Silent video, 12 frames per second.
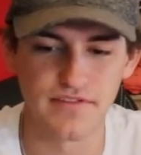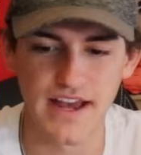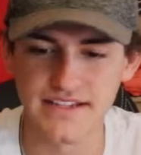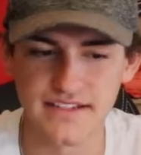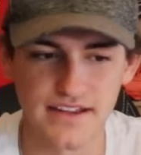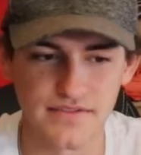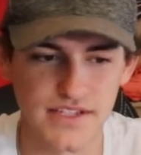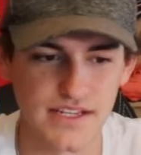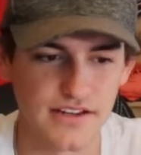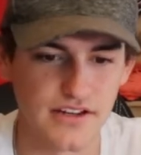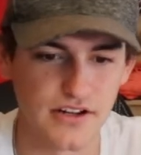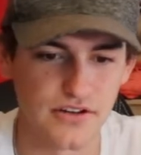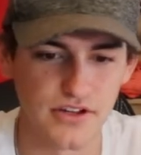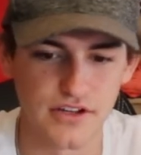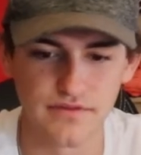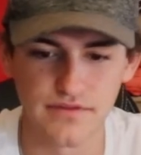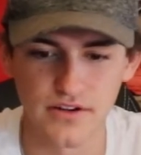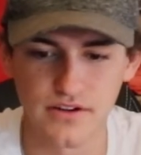Vasilevsky,
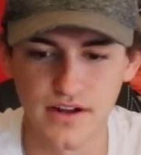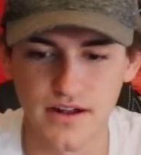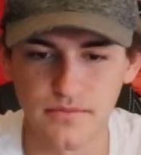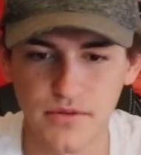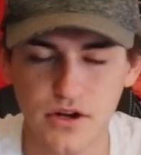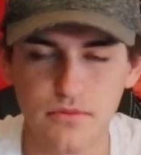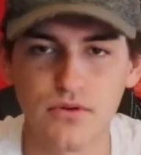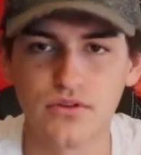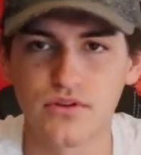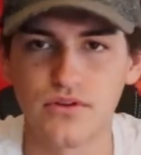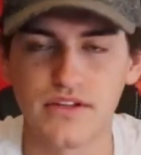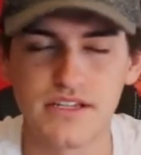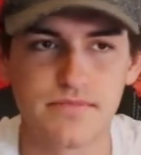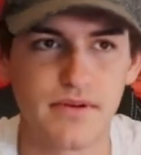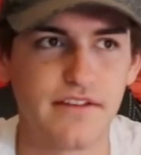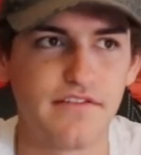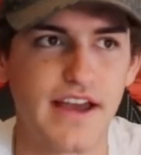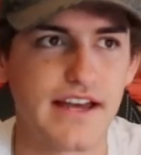good for, both goalies,
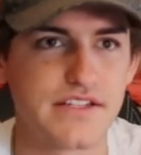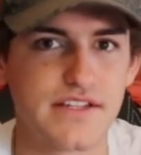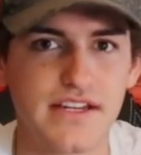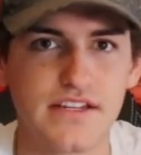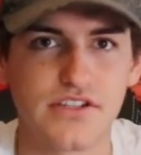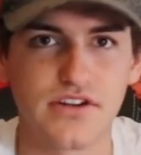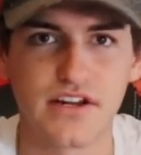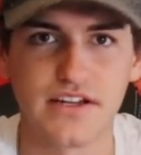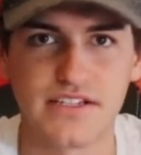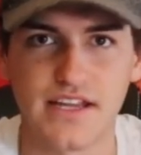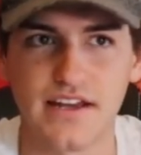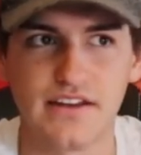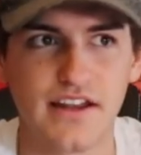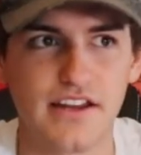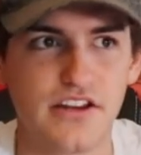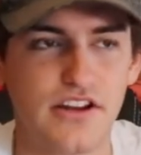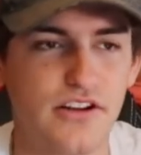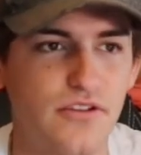but Vaz, he stood on his head.
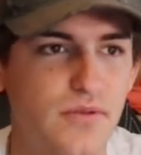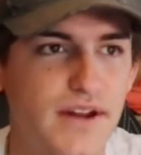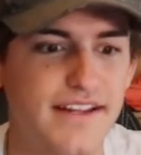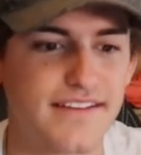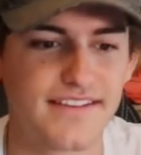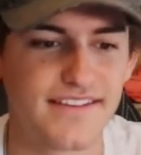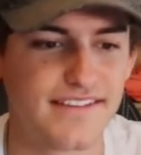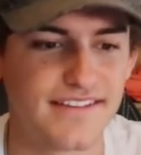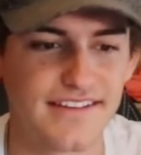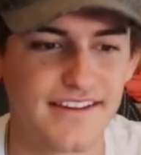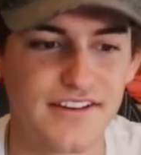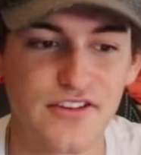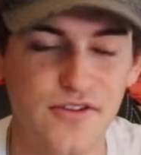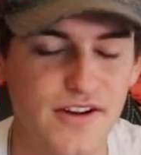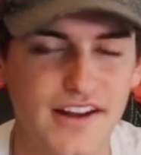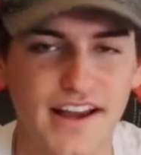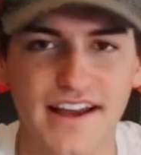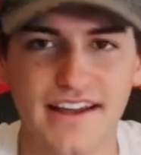And, when it's do
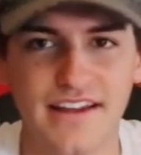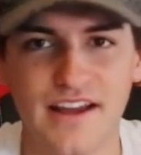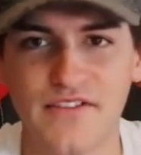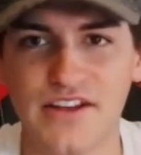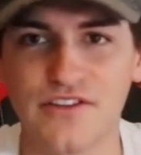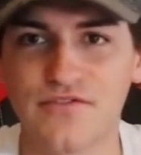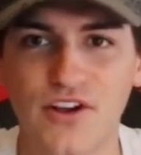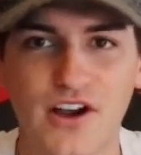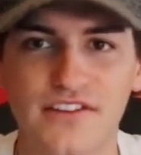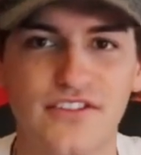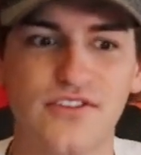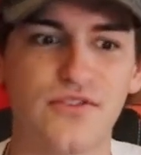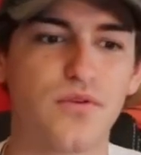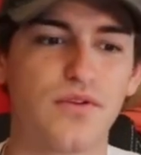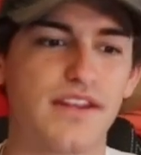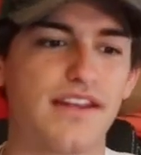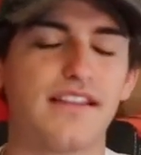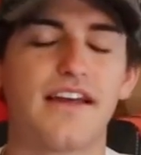or die, you've got to.
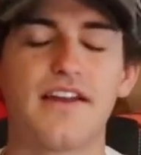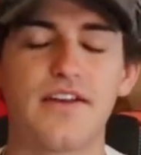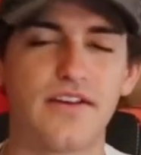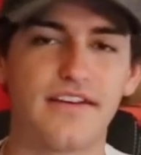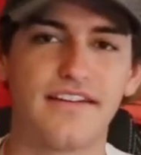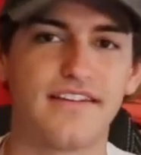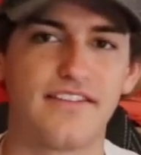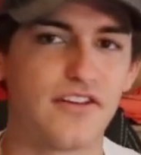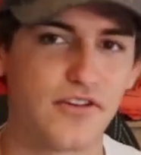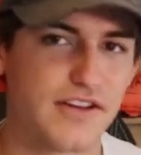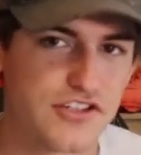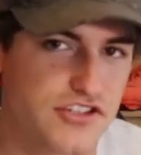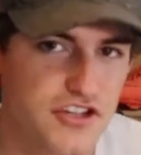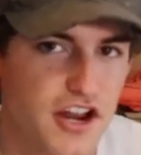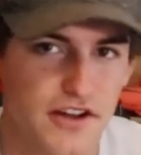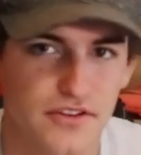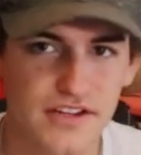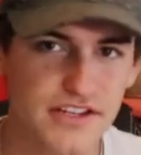He let in 0, he just
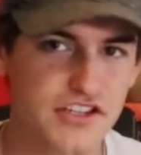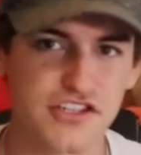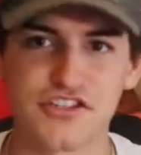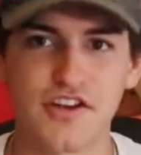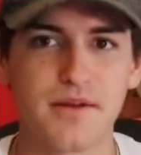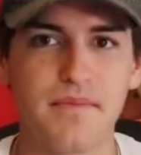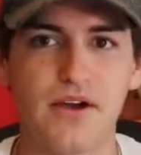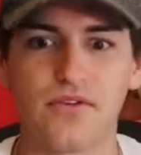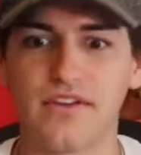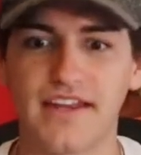shut him out.